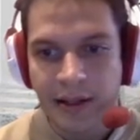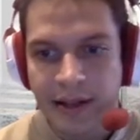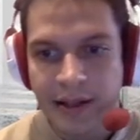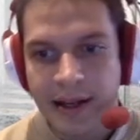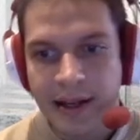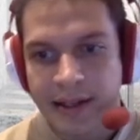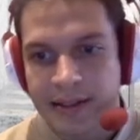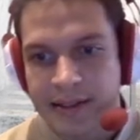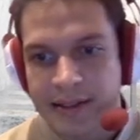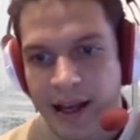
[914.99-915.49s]

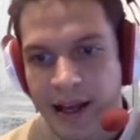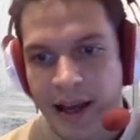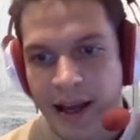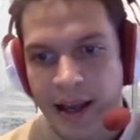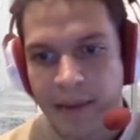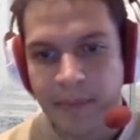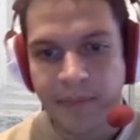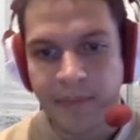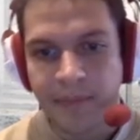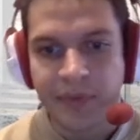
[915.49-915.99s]
date and
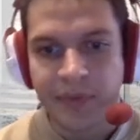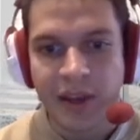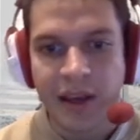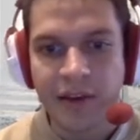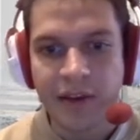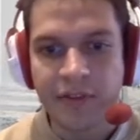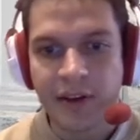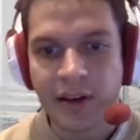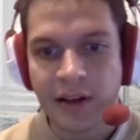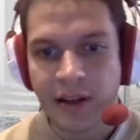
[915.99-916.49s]
time,
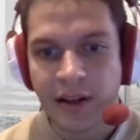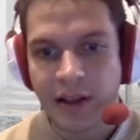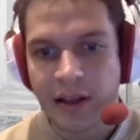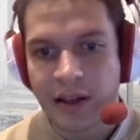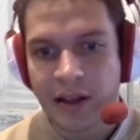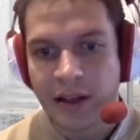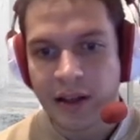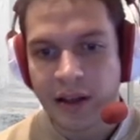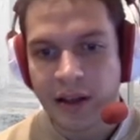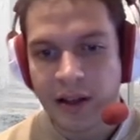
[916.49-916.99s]
even
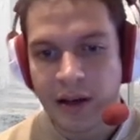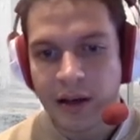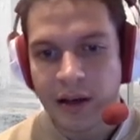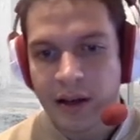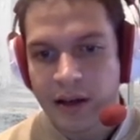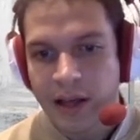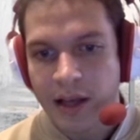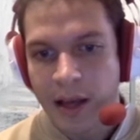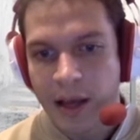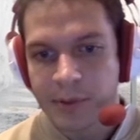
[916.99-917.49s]
uh,
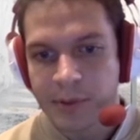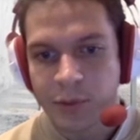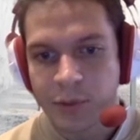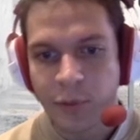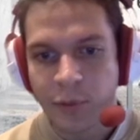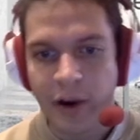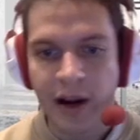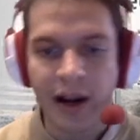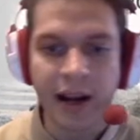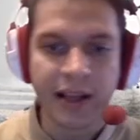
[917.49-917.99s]
lookups
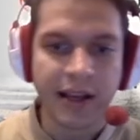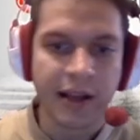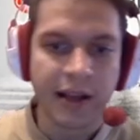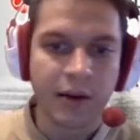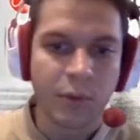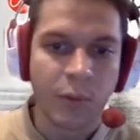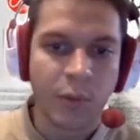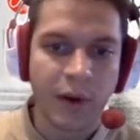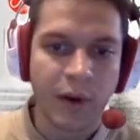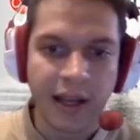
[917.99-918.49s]
where I
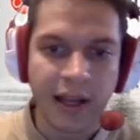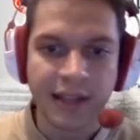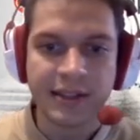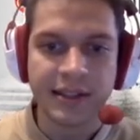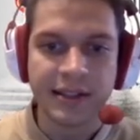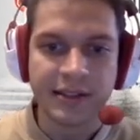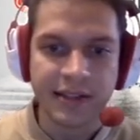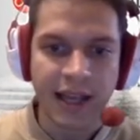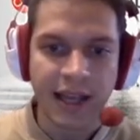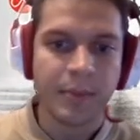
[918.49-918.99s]
can
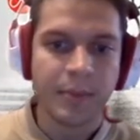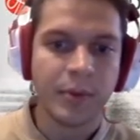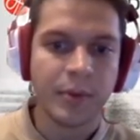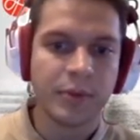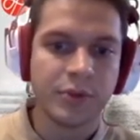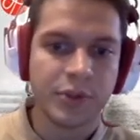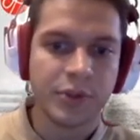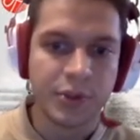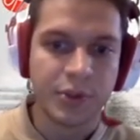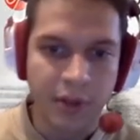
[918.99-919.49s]
relate a
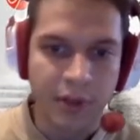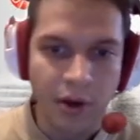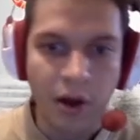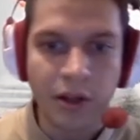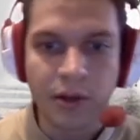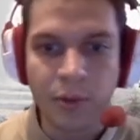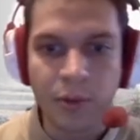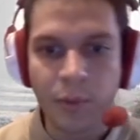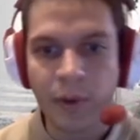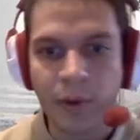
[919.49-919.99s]
table to
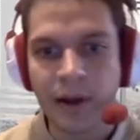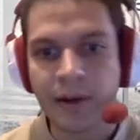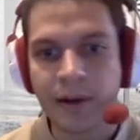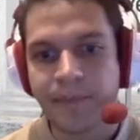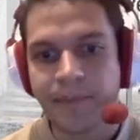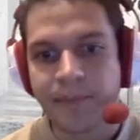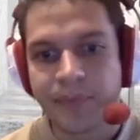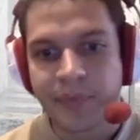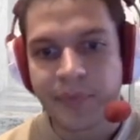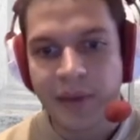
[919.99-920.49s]
another
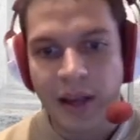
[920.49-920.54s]
one.